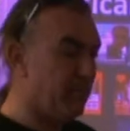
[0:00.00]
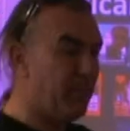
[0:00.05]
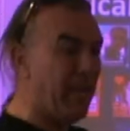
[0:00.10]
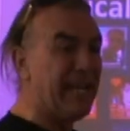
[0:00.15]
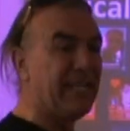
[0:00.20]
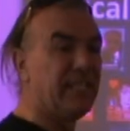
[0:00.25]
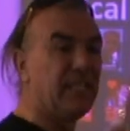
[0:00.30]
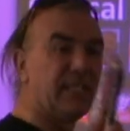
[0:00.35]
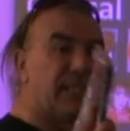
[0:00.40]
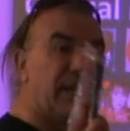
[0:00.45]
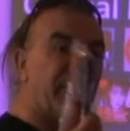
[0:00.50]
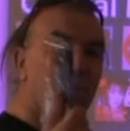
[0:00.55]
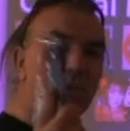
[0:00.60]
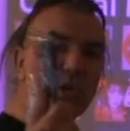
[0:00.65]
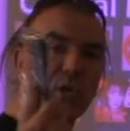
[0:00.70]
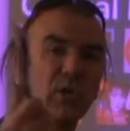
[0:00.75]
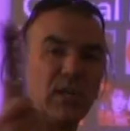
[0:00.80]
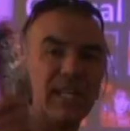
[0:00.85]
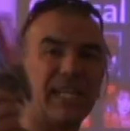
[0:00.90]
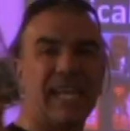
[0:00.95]
pens,
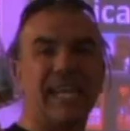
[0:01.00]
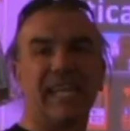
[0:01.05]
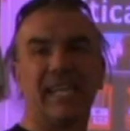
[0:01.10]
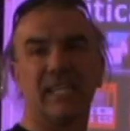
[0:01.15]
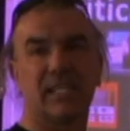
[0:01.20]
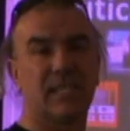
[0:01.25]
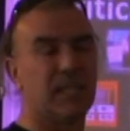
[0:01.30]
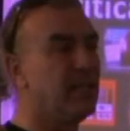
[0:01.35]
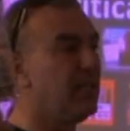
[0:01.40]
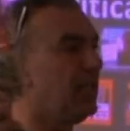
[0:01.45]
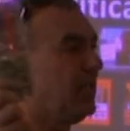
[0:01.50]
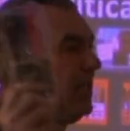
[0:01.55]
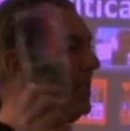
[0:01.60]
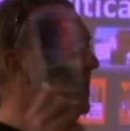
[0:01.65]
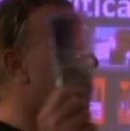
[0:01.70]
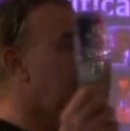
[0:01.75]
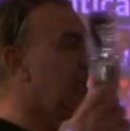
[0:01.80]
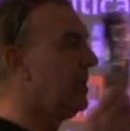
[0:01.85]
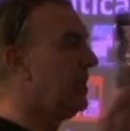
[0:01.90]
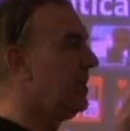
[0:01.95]
different coloured inks.
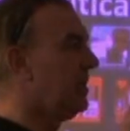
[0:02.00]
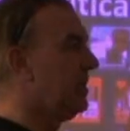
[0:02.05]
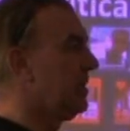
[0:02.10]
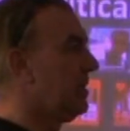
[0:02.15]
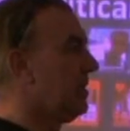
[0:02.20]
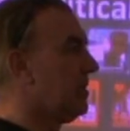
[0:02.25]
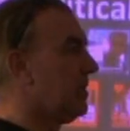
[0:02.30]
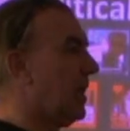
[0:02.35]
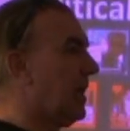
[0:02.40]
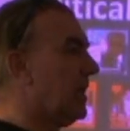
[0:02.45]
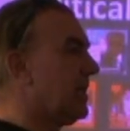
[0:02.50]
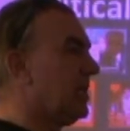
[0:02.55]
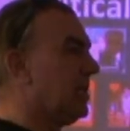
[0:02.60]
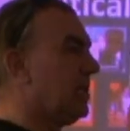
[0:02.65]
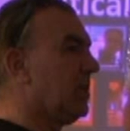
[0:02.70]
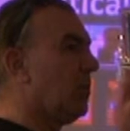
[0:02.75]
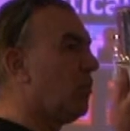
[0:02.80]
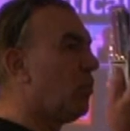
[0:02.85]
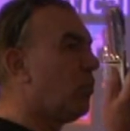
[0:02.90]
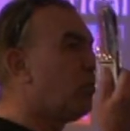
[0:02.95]
Right.
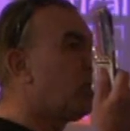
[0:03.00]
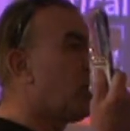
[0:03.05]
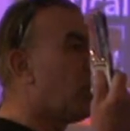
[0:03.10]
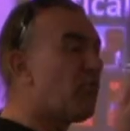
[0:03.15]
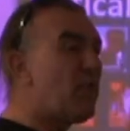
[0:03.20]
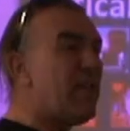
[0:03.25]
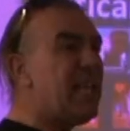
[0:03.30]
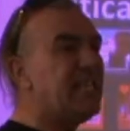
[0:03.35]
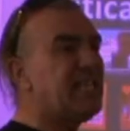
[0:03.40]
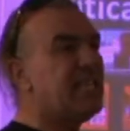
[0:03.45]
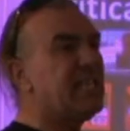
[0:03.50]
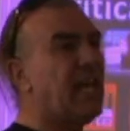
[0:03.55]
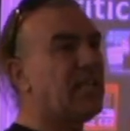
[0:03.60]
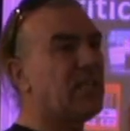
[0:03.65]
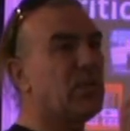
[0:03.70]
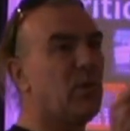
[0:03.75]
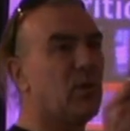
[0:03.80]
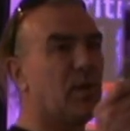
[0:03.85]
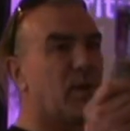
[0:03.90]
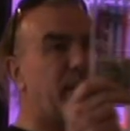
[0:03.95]
The reason I
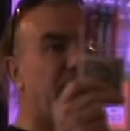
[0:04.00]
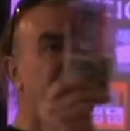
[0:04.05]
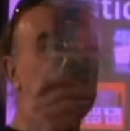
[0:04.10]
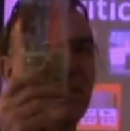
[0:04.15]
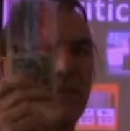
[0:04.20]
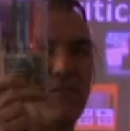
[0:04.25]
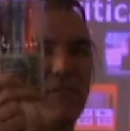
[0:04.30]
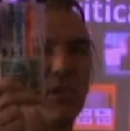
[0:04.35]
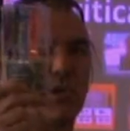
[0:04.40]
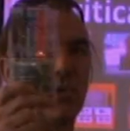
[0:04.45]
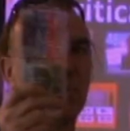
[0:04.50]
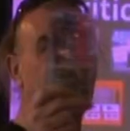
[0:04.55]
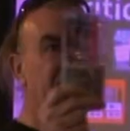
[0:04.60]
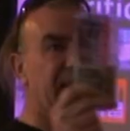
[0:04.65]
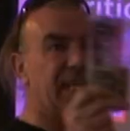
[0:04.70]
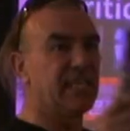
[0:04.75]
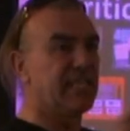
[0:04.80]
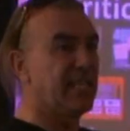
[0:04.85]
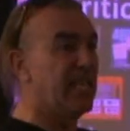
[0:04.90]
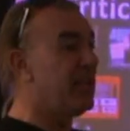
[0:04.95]
talk about the different coloured
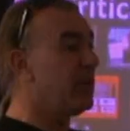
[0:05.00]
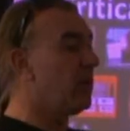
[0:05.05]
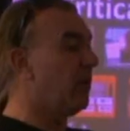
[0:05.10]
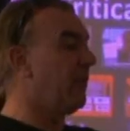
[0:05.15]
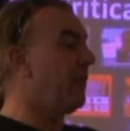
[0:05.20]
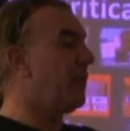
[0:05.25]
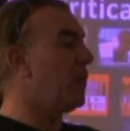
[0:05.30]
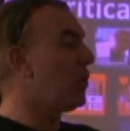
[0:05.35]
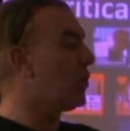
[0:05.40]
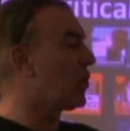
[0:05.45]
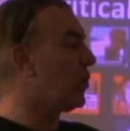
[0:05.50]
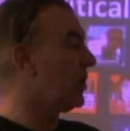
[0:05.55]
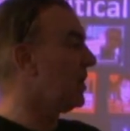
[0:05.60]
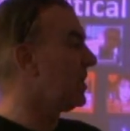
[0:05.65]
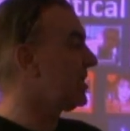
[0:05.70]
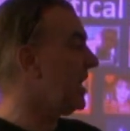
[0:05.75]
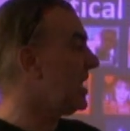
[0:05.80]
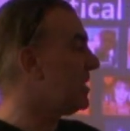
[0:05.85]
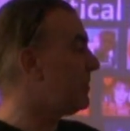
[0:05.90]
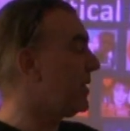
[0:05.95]
inks, here you've got four
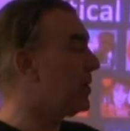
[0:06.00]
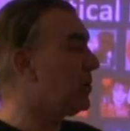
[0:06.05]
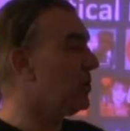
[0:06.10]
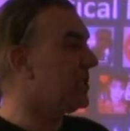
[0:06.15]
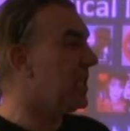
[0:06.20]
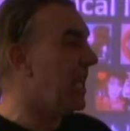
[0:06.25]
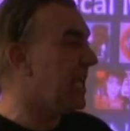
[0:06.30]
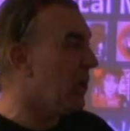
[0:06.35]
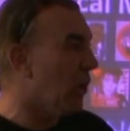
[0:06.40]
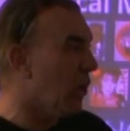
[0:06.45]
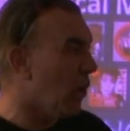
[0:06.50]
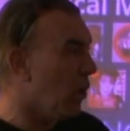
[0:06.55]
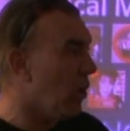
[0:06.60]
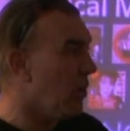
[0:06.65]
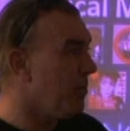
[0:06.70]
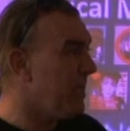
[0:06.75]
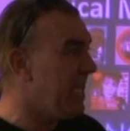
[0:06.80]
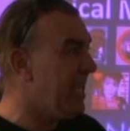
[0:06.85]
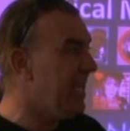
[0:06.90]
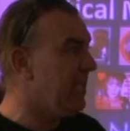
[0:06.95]
colours, is because they
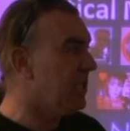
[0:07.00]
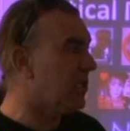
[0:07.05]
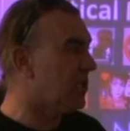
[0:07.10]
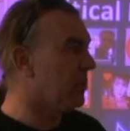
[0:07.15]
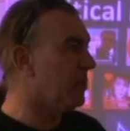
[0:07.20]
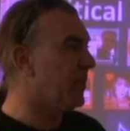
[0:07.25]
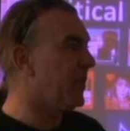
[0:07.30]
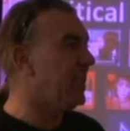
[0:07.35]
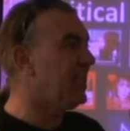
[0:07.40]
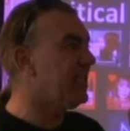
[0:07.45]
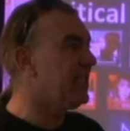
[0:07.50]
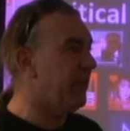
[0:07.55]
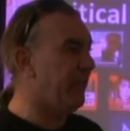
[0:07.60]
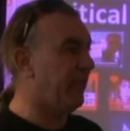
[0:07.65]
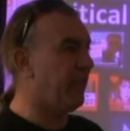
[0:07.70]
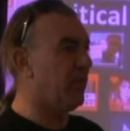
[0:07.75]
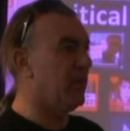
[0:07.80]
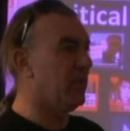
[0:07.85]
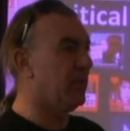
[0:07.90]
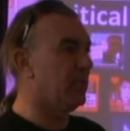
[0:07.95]
all mean something
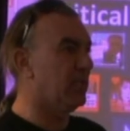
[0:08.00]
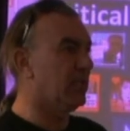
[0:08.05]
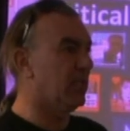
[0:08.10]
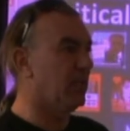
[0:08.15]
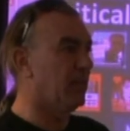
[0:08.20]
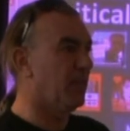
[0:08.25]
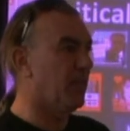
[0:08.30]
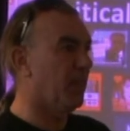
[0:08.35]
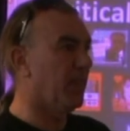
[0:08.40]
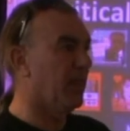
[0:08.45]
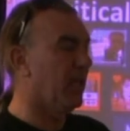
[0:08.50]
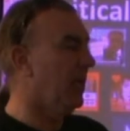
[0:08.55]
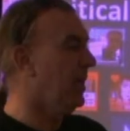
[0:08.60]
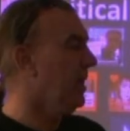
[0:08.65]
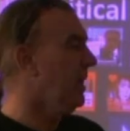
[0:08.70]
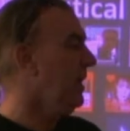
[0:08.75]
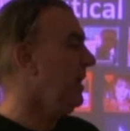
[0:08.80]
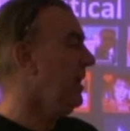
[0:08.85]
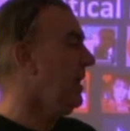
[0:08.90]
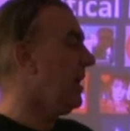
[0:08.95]
different.
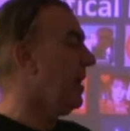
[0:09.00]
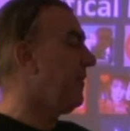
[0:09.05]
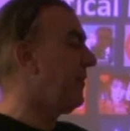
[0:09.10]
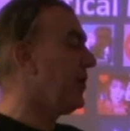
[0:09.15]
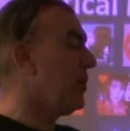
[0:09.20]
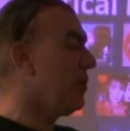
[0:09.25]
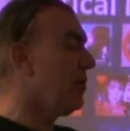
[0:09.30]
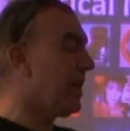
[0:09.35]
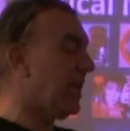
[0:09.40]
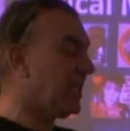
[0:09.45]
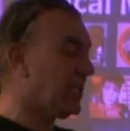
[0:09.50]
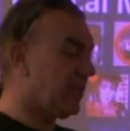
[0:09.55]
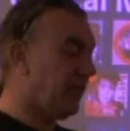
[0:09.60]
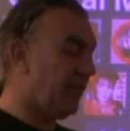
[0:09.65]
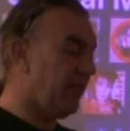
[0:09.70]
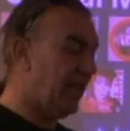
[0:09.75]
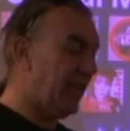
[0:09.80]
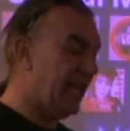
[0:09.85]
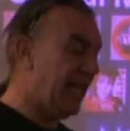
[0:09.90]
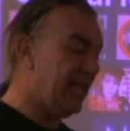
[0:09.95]
If you get to
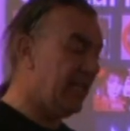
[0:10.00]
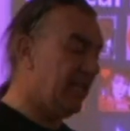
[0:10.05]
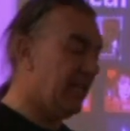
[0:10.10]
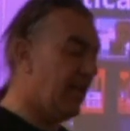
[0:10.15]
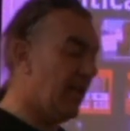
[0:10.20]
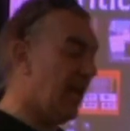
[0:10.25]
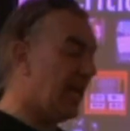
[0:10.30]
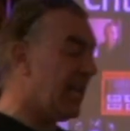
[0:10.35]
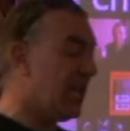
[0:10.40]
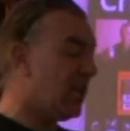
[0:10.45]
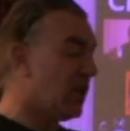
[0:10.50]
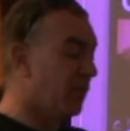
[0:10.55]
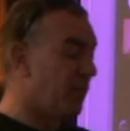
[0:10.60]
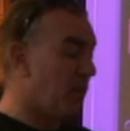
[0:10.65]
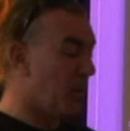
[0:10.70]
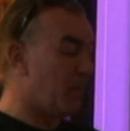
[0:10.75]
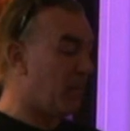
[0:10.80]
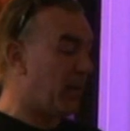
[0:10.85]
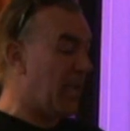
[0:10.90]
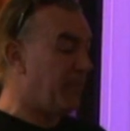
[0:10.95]
fill in any
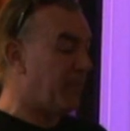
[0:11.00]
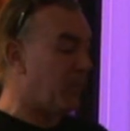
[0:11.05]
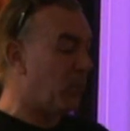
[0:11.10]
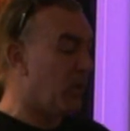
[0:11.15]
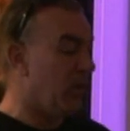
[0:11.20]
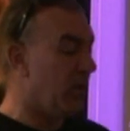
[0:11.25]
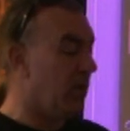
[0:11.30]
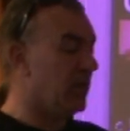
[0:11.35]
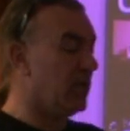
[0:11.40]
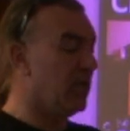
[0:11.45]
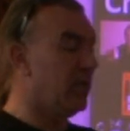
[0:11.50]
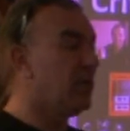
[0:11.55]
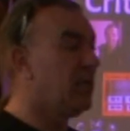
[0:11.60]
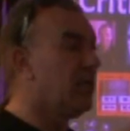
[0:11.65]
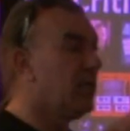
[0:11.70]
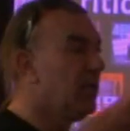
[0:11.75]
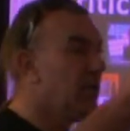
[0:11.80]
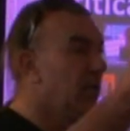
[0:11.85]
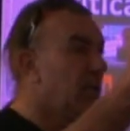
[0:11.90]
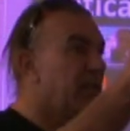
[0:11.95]
government paperwork,
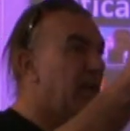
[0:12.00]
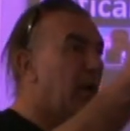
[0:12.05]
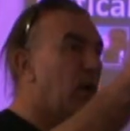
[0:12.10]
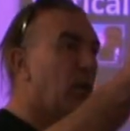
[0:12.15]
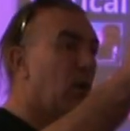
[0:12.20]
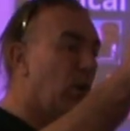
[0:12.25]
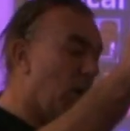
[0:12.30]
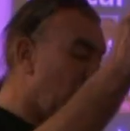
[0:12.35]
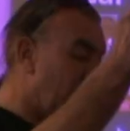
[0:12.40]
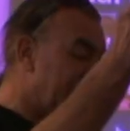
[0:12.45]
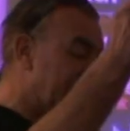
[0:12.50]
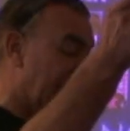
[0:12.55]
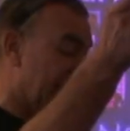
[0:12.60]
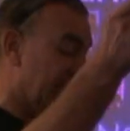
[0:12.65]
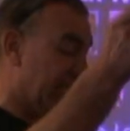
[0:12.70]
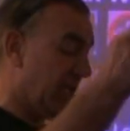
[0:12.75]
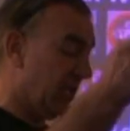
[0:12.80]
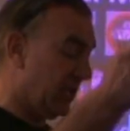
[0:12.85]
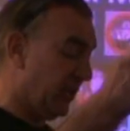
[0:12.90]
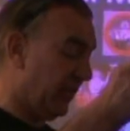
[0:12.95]
they'll always
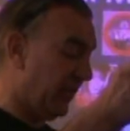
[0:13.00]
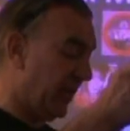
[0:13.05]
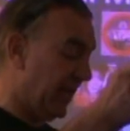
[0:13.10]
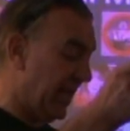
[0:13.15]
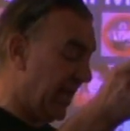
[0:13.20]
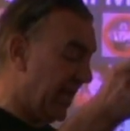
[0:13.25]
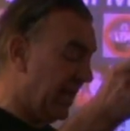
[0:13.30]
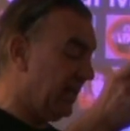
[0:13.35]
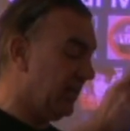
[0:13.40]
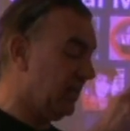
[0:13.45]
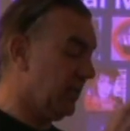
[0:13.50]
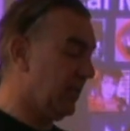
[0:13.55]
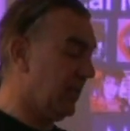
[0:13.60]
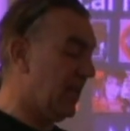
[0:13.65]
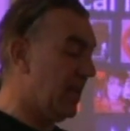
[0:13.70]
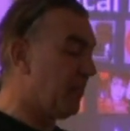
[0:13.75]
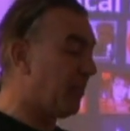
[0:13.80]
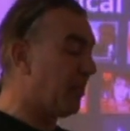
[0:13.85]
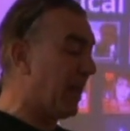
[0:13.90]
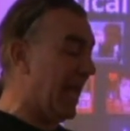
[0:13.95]
ask you to fill it
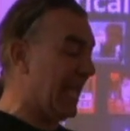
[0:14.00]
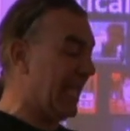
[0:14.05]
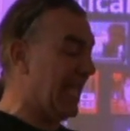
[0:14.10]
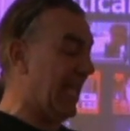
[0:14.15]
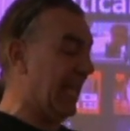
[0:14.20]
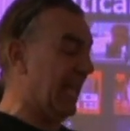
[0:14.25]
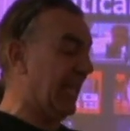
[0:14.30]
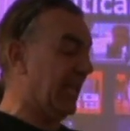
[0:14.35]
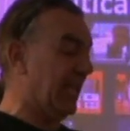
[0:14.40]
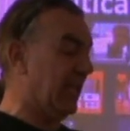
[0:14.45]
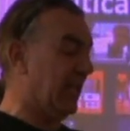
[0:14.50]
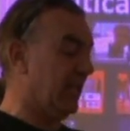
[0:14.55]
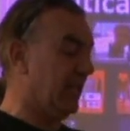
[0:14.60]
in black ink.